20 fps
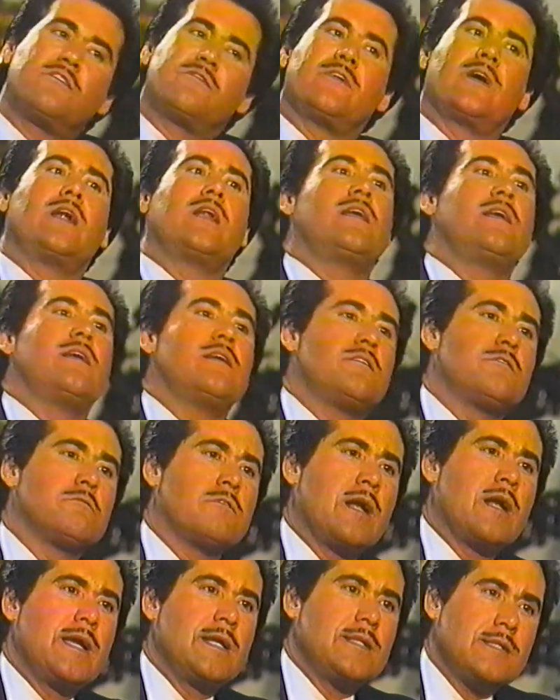fighting his
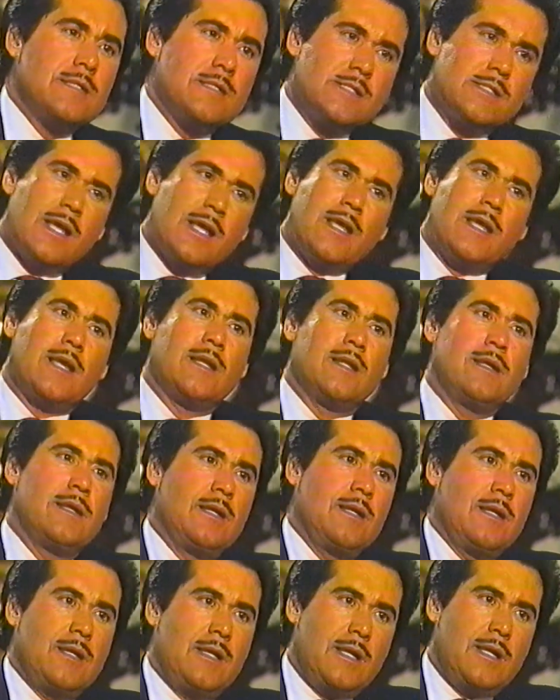right to say it.
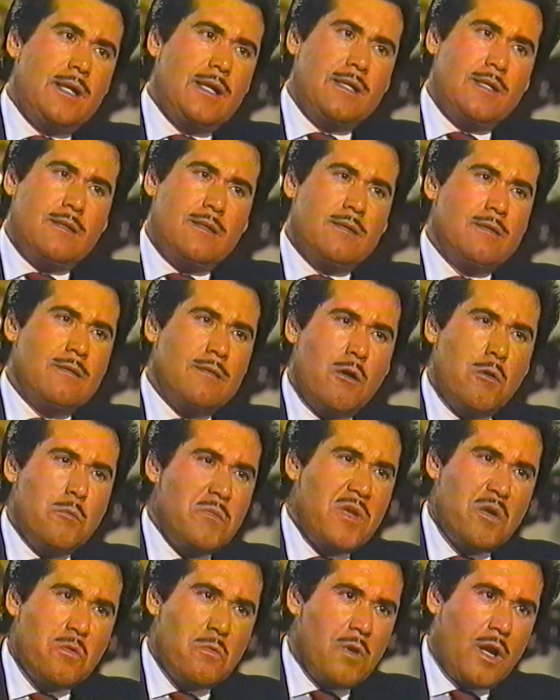He didn't know
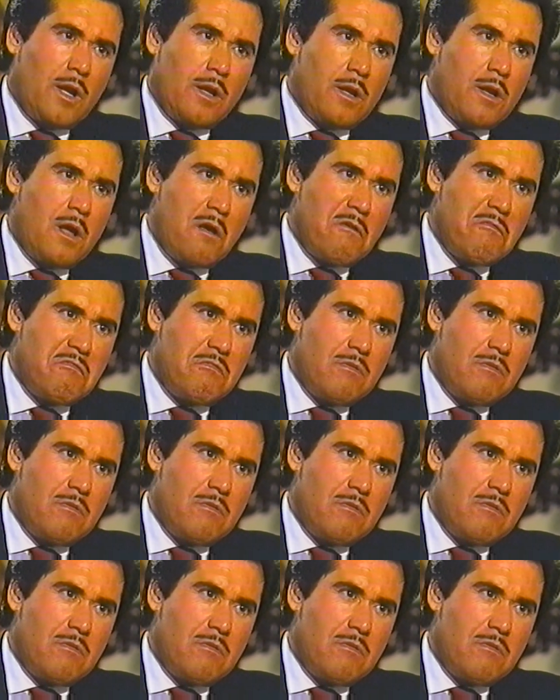me well enough